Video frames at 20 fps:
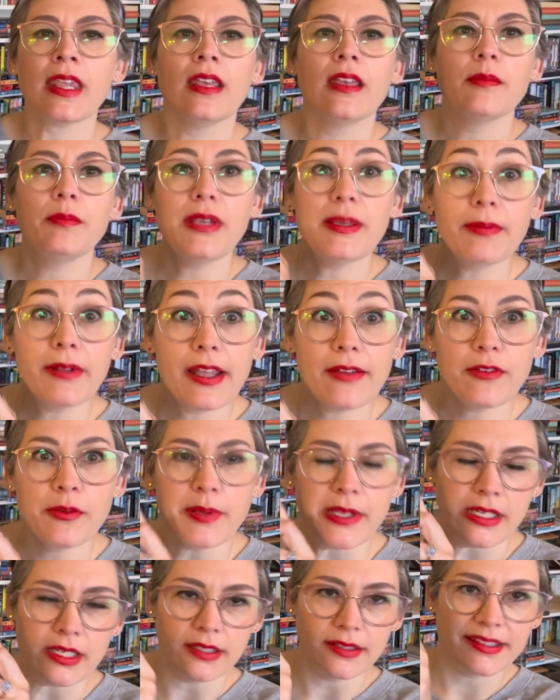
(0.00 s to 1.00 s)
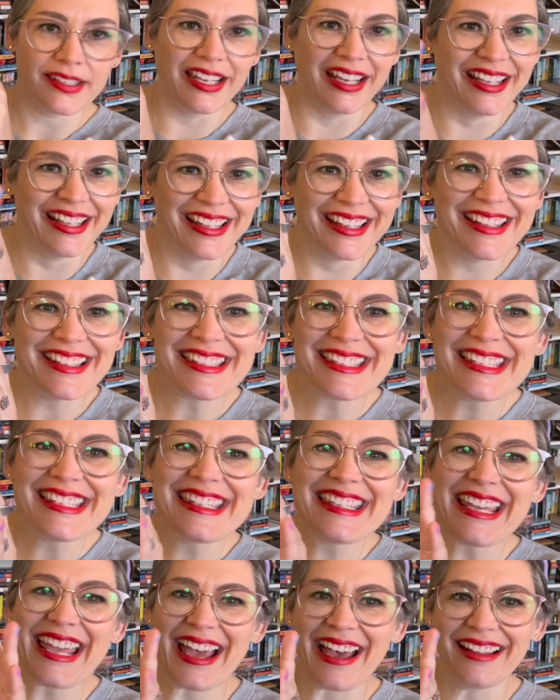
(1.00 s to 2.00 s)
People have opinions. This is
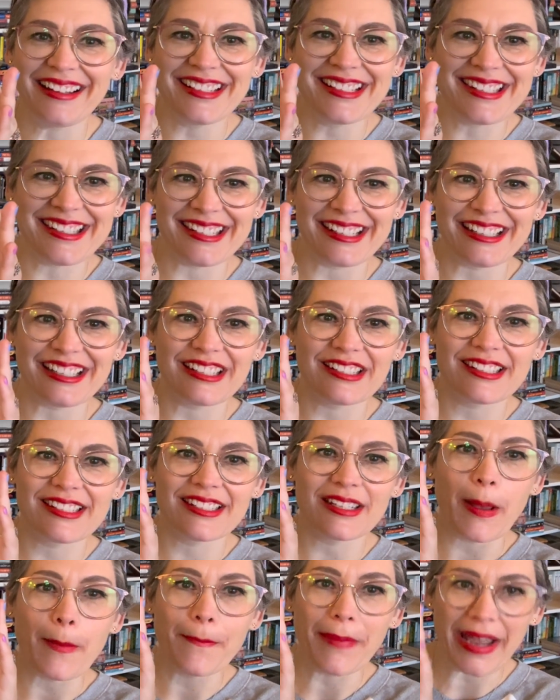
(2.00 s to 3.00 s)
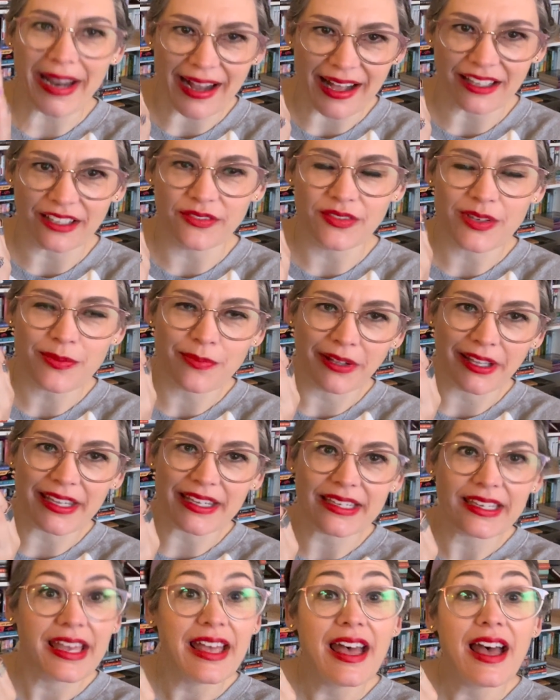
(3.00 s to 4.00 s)
The Atlas Six by Olivie
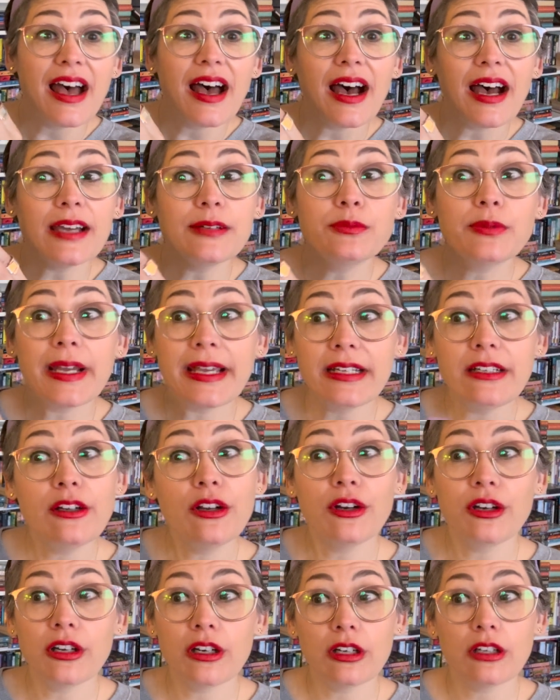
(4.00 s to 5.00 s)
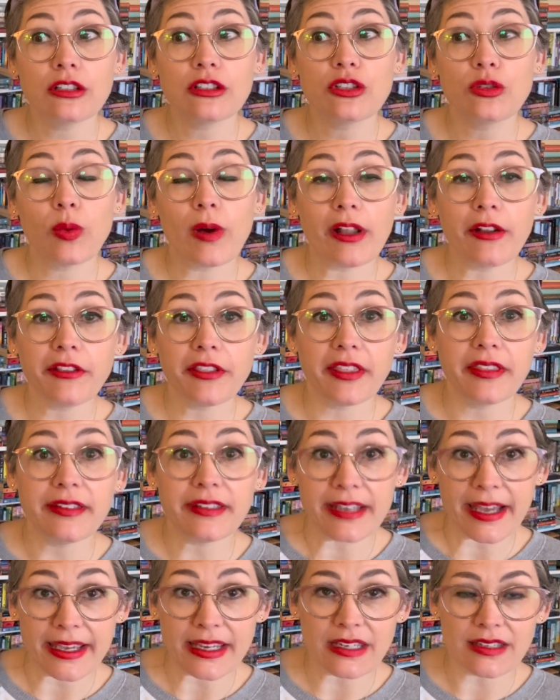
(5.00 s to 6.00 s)
Blake. I read her 12th
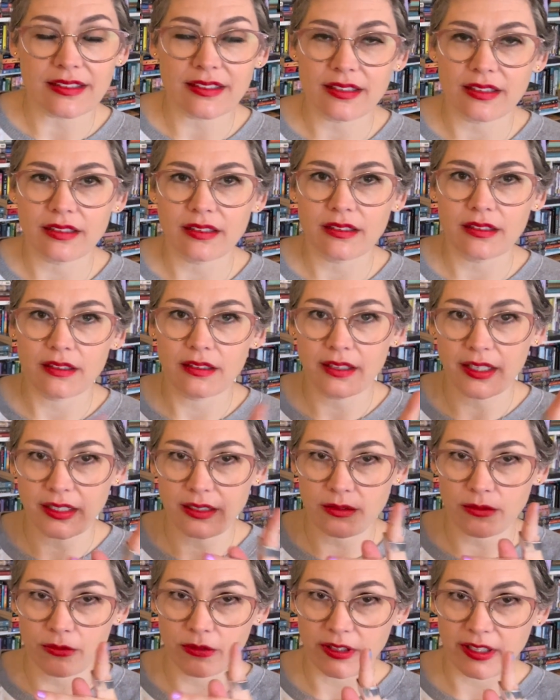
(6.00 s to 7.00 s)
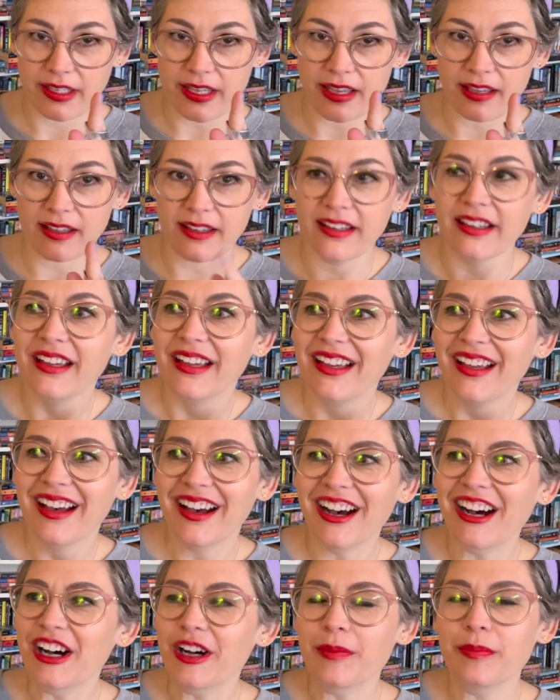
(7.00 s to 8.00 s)
Night with a K,
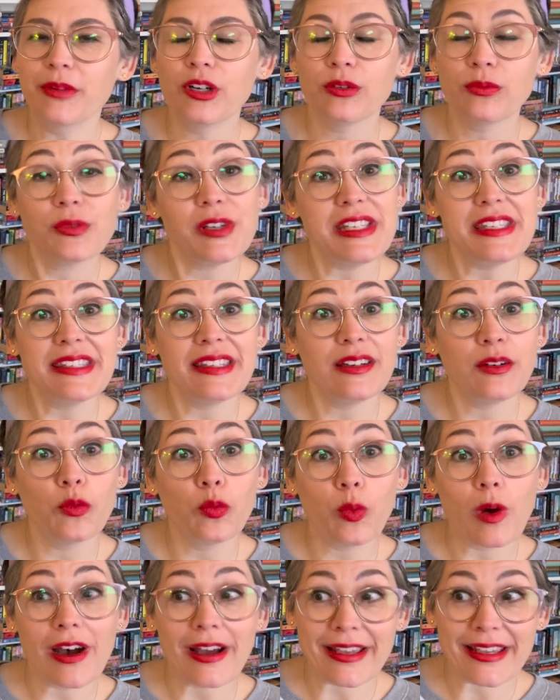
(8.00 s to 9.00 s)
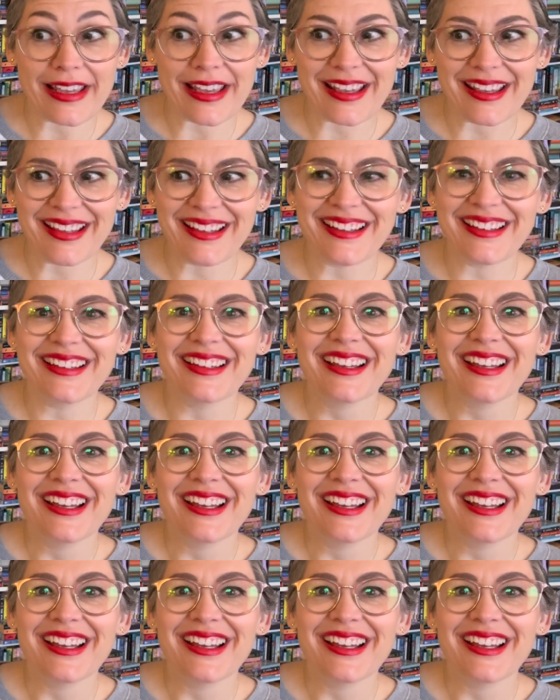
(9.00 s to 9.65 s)
her recent YA